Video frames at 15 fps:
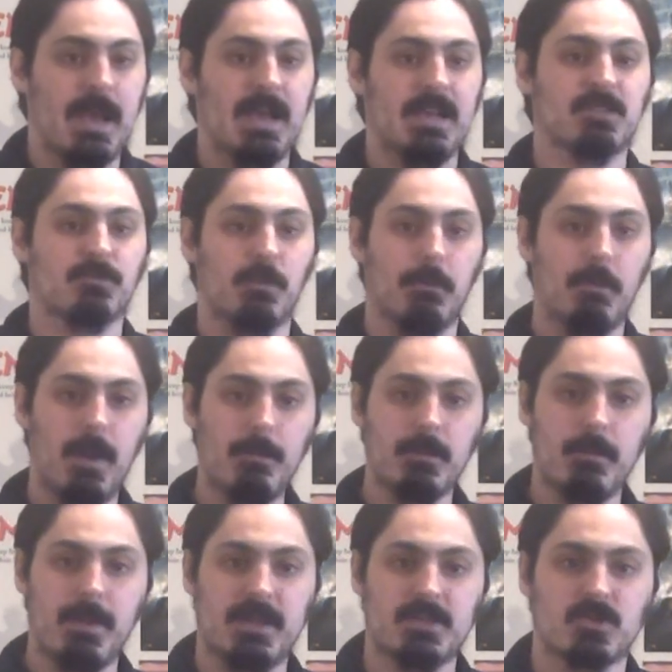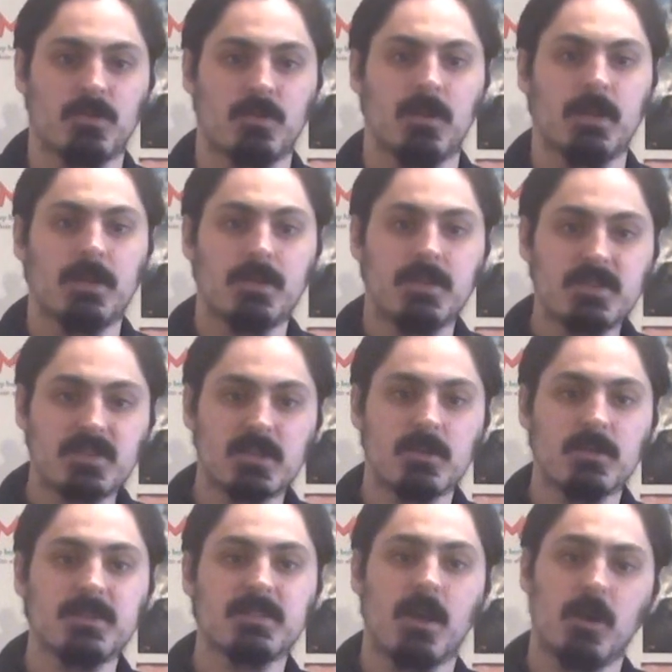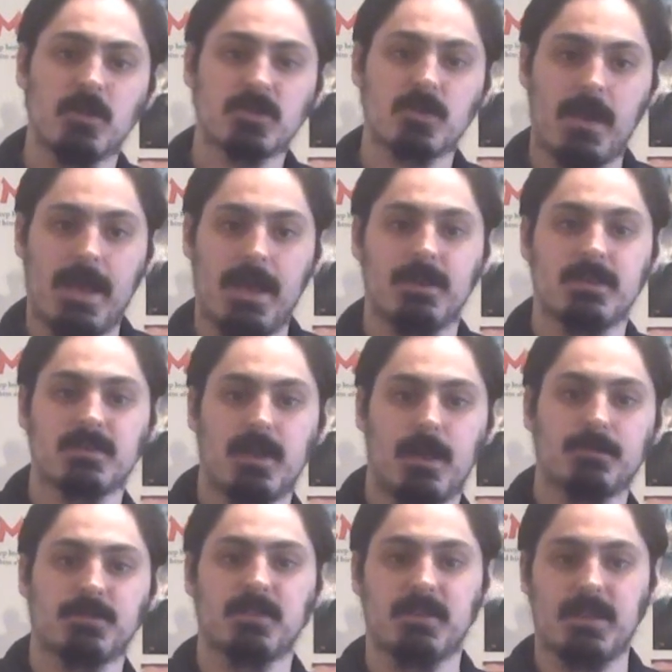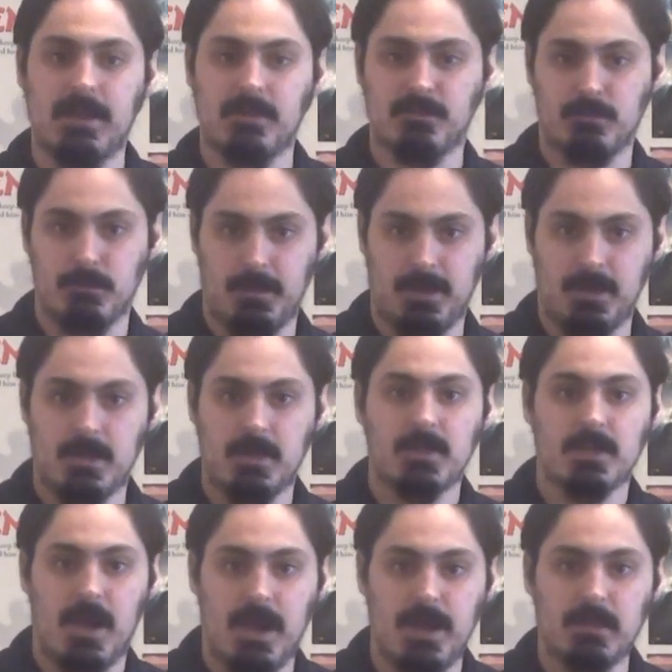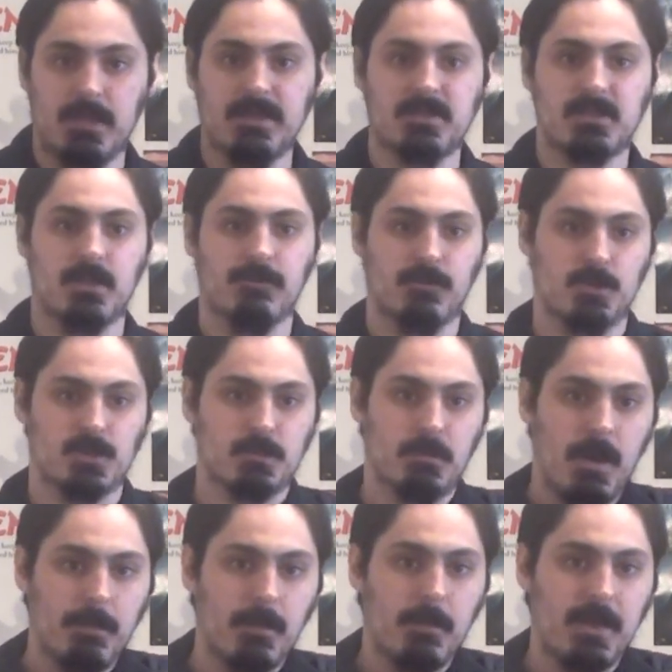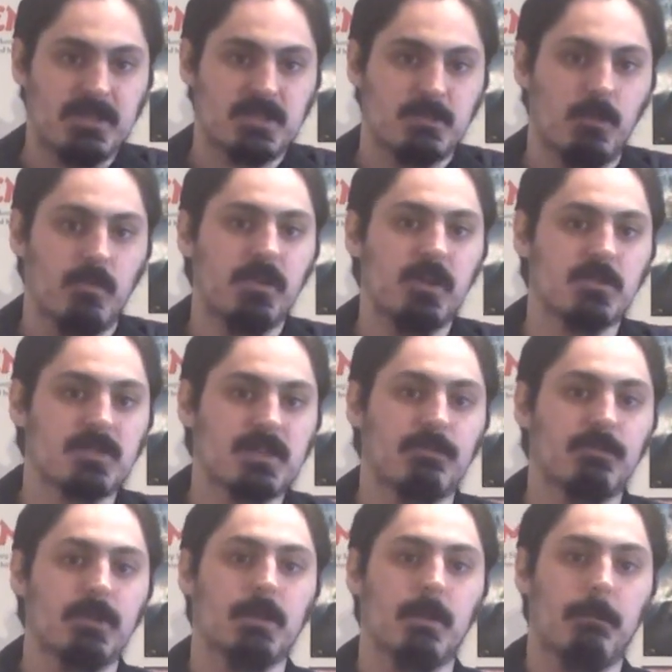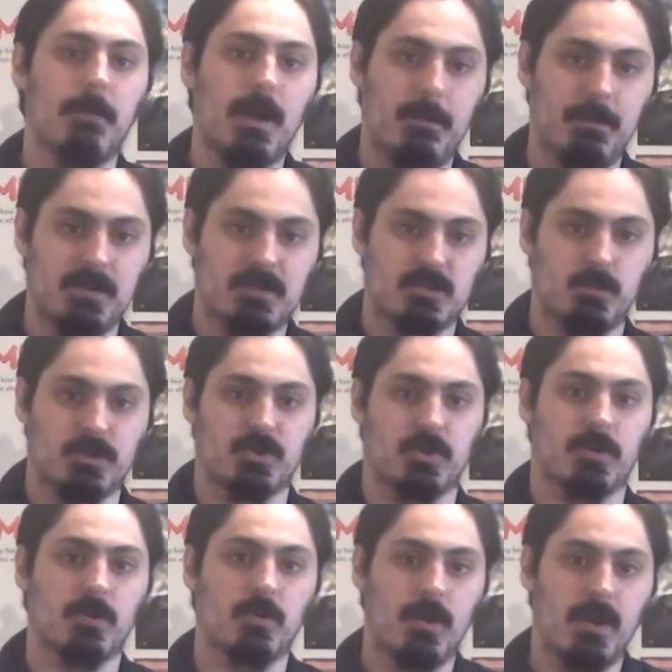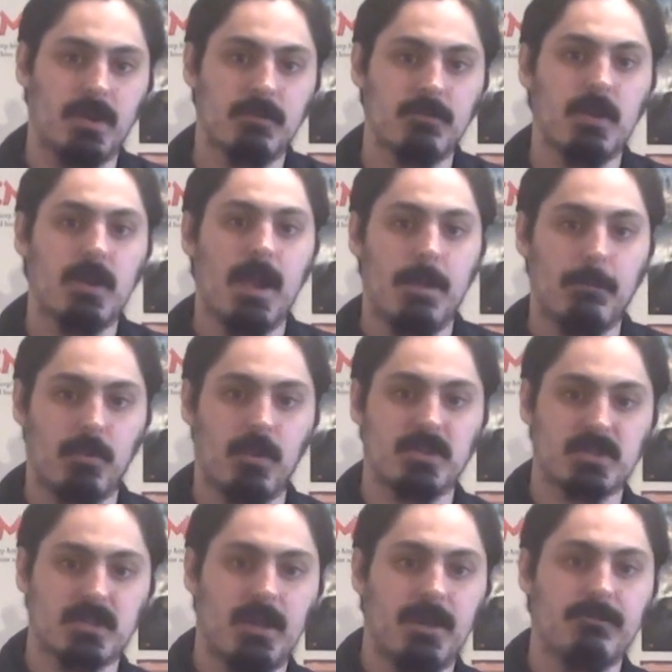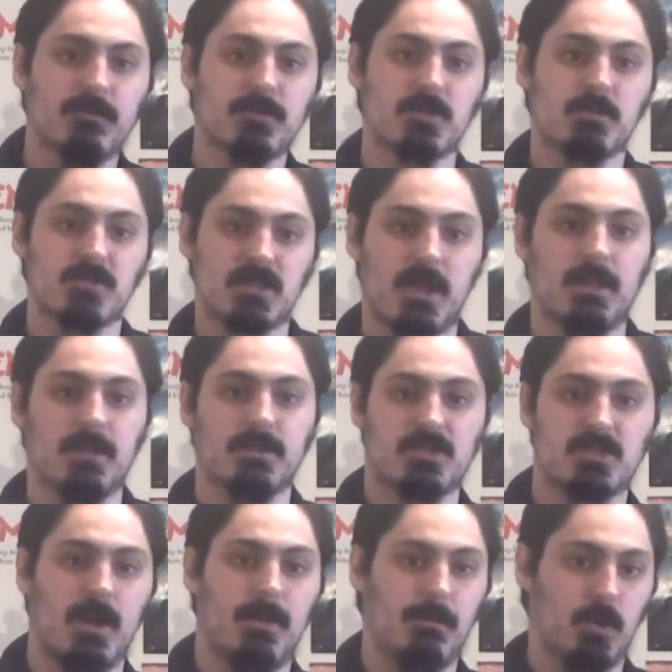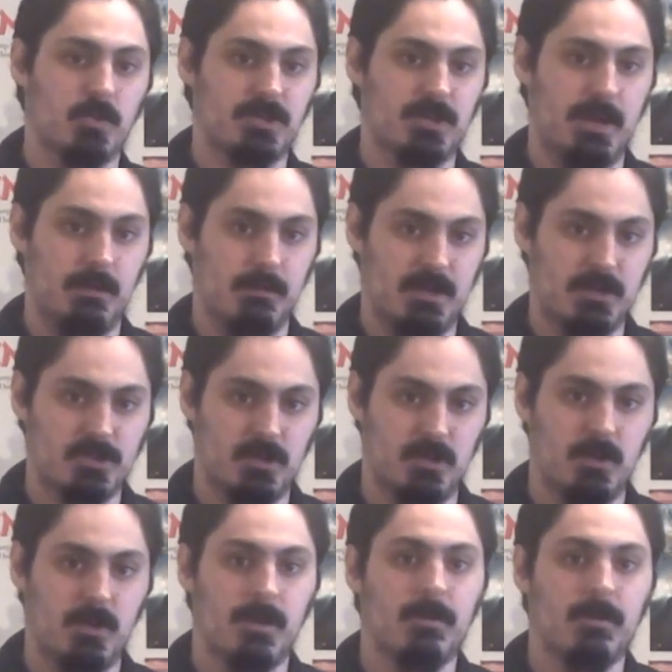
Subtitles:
As for Puppet Master, this series also had its ups and downs for me. The highlights of the first Puppet Master movie are definitely the puppets, which are creative and brought to life with some solid stop-motion animation.